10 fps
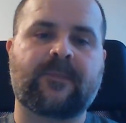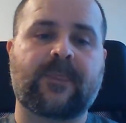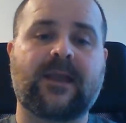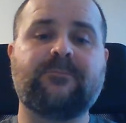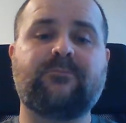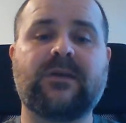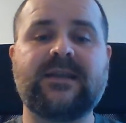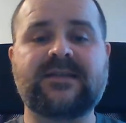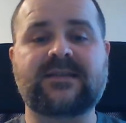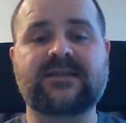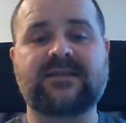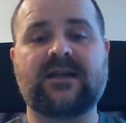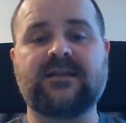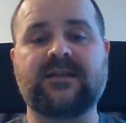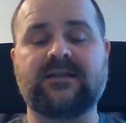And please
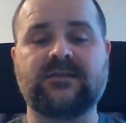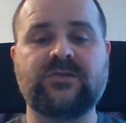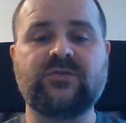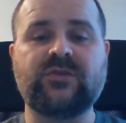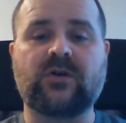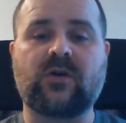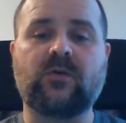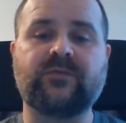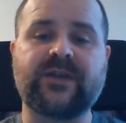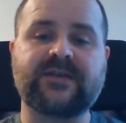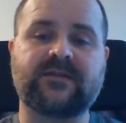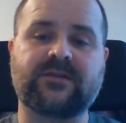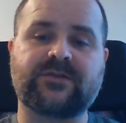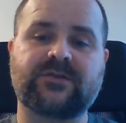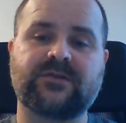study, do your own
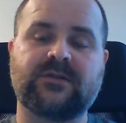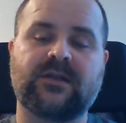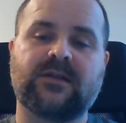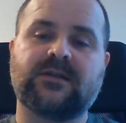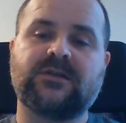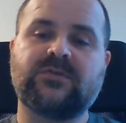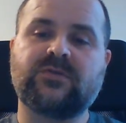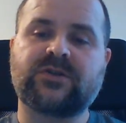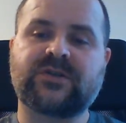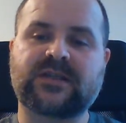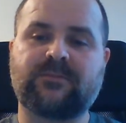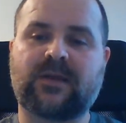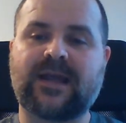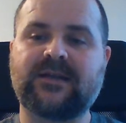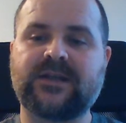research. Do not just
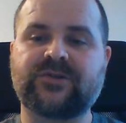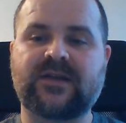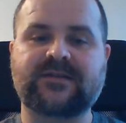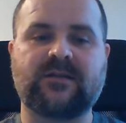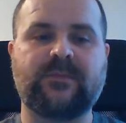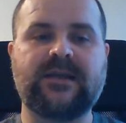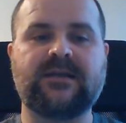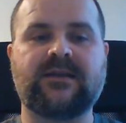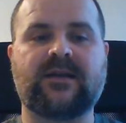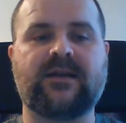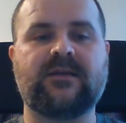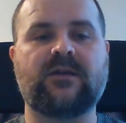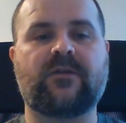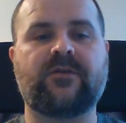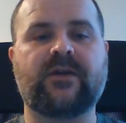blindly trust the media and the
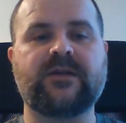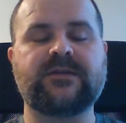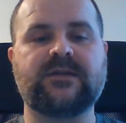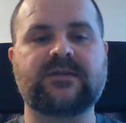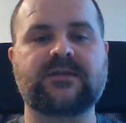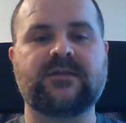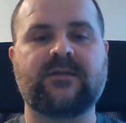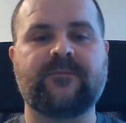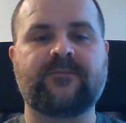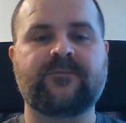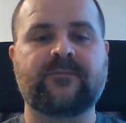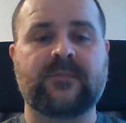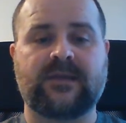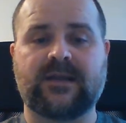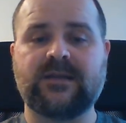authorities.
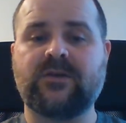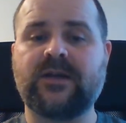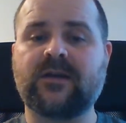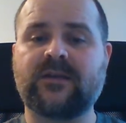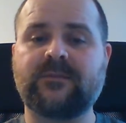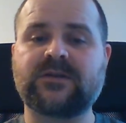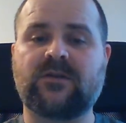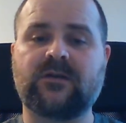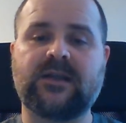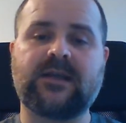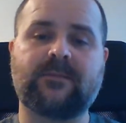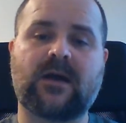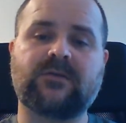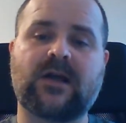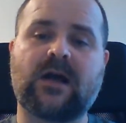Can you hear them talking
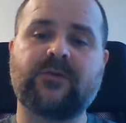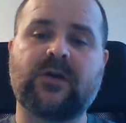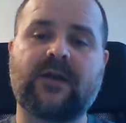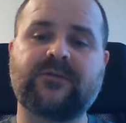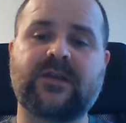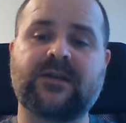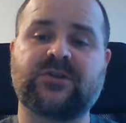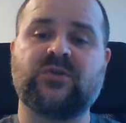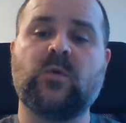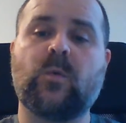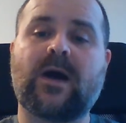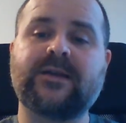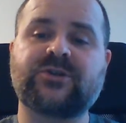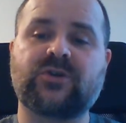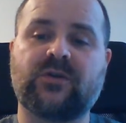about how you have a too wide
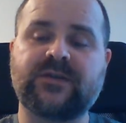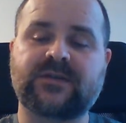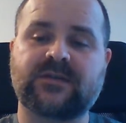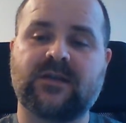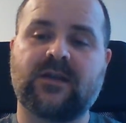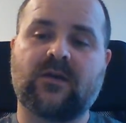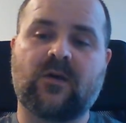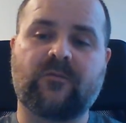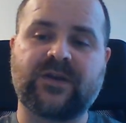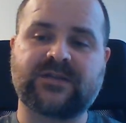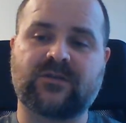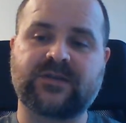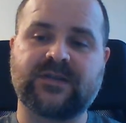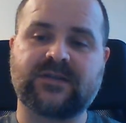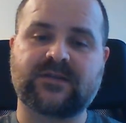choice of
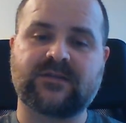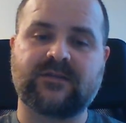resources?